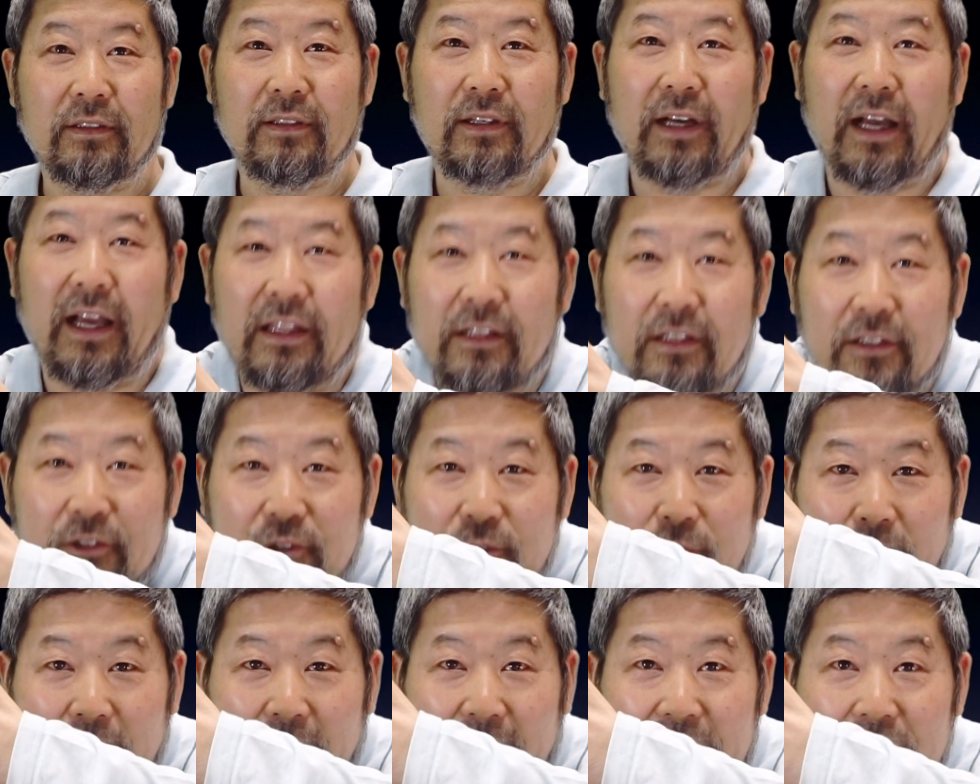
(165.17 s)
and
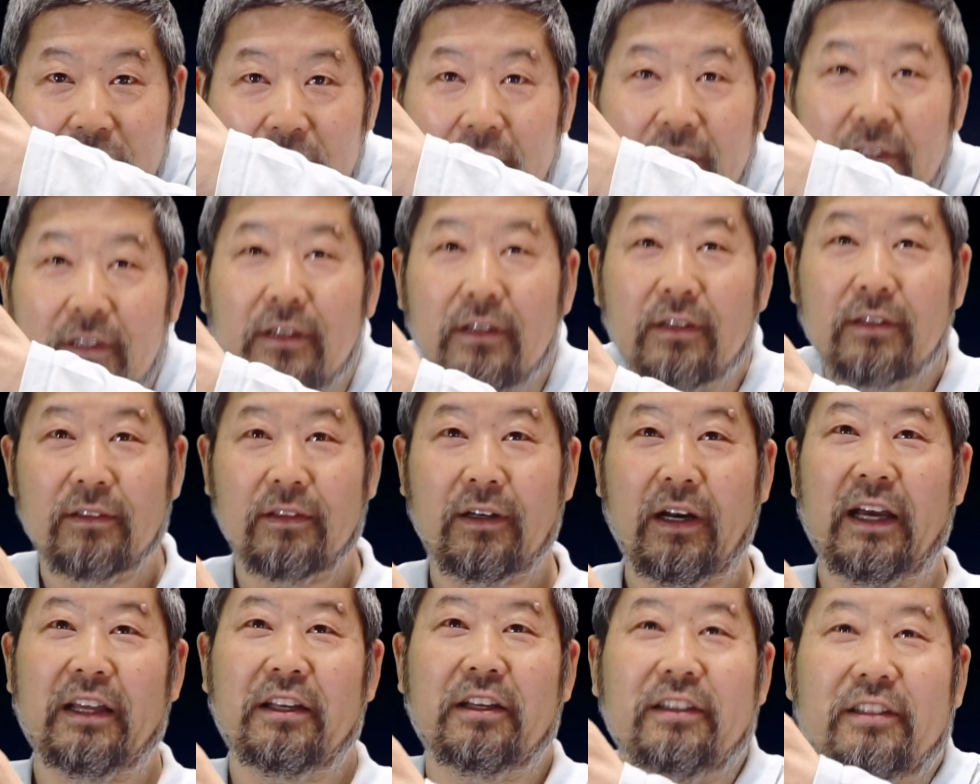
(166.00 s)
do this.
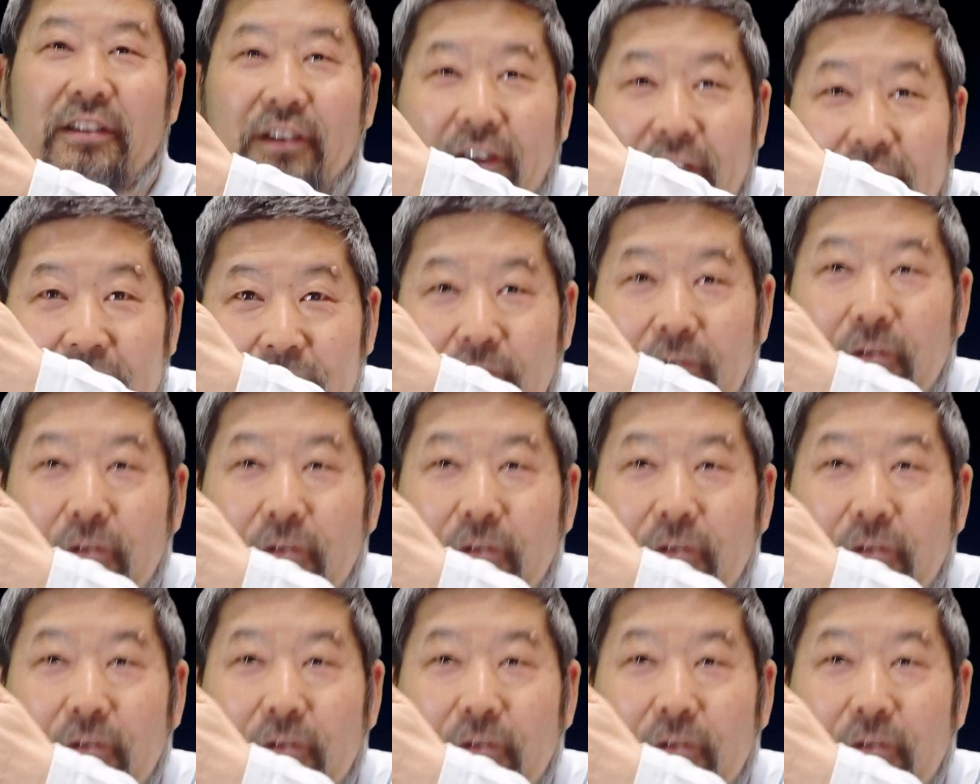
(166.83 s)
And you, you